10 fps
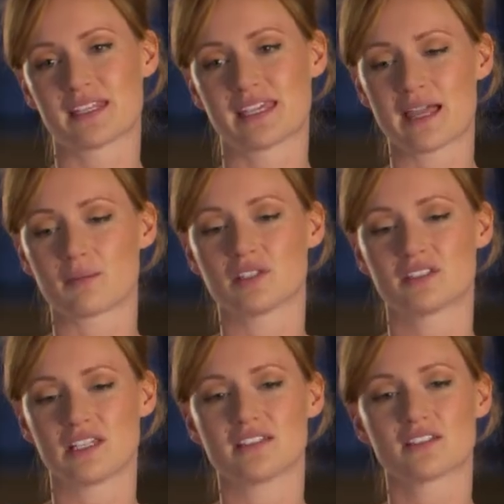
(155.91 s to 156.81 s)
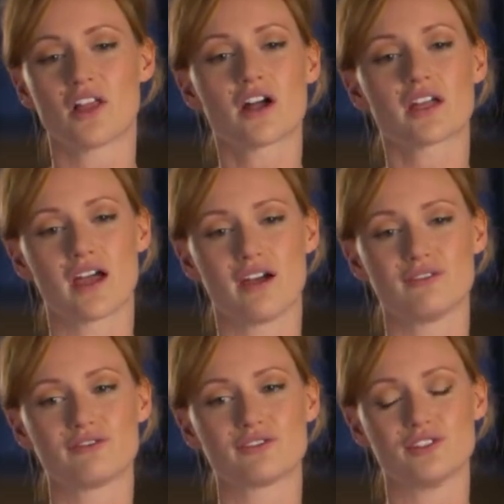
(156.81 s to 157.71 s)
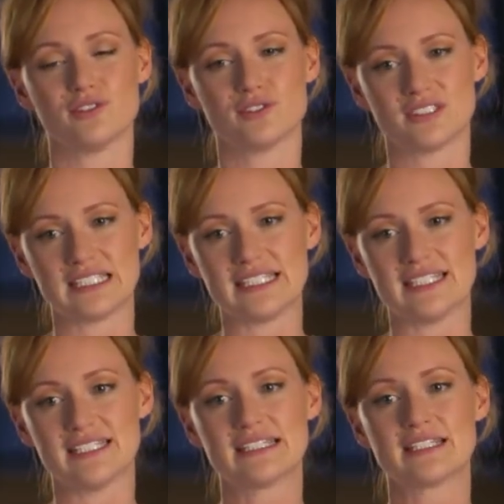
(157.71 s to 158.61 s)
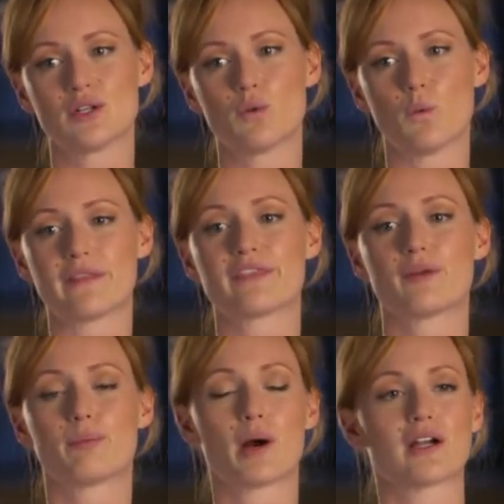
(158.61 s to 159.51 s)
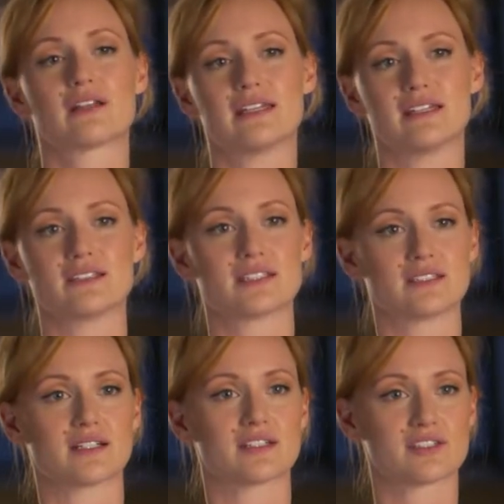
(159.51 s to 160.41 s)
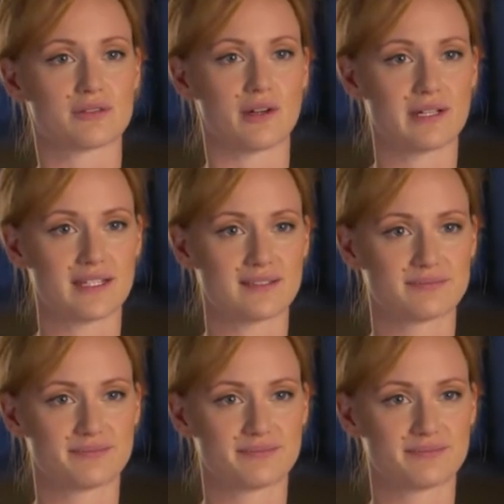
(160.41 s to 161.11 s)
Cameron stays long enough to see what the party is that Donna's throwing.